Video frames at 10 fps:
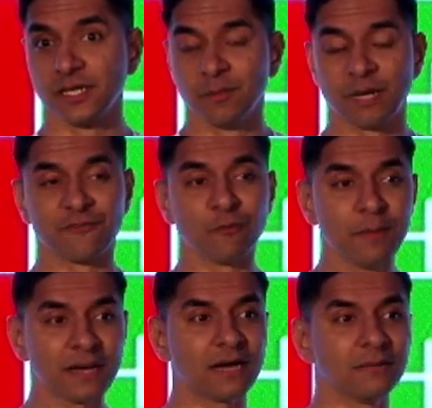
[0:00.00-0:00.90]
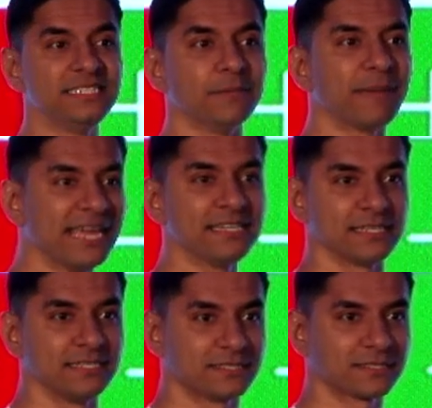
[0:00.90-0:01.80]
But if we become
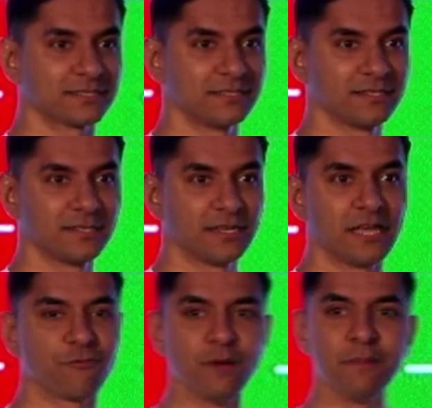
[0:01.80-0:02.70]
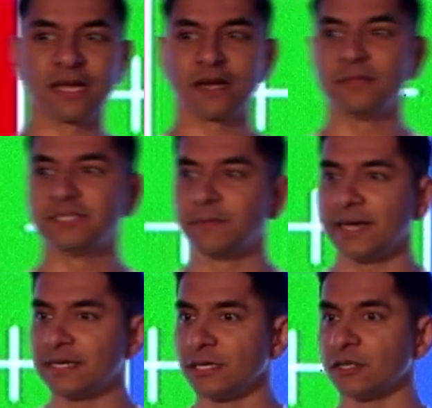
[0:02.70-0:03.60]
dependent
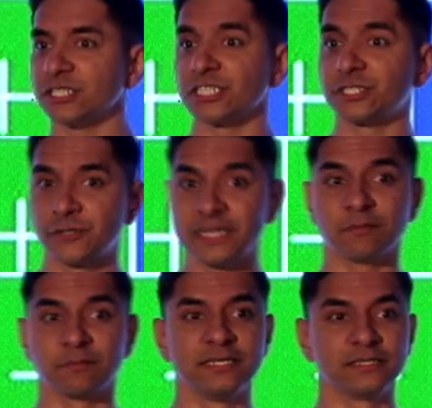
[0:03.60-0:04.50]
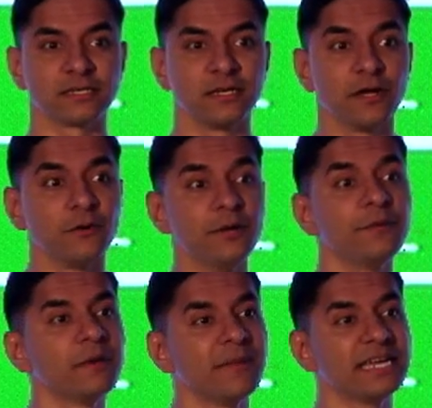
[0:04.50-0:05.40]
on just treatment, we
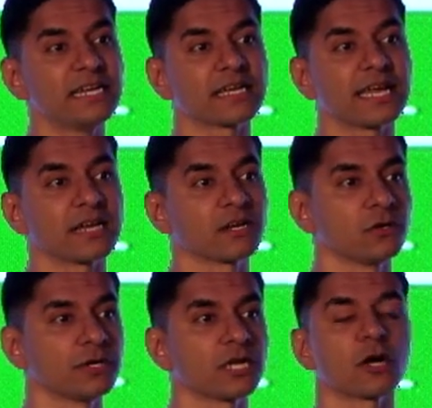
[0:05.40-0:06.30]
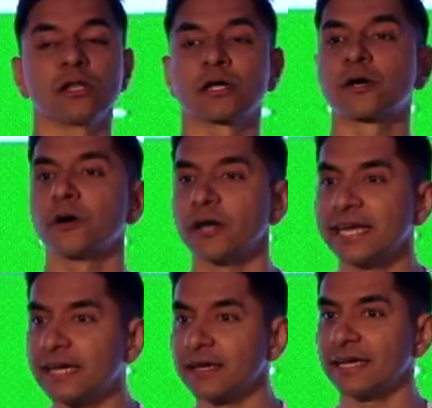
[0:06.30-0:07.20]
remain in a category called
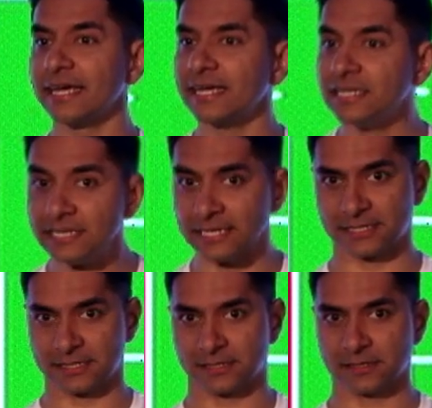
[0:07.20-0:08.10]
chronic illness.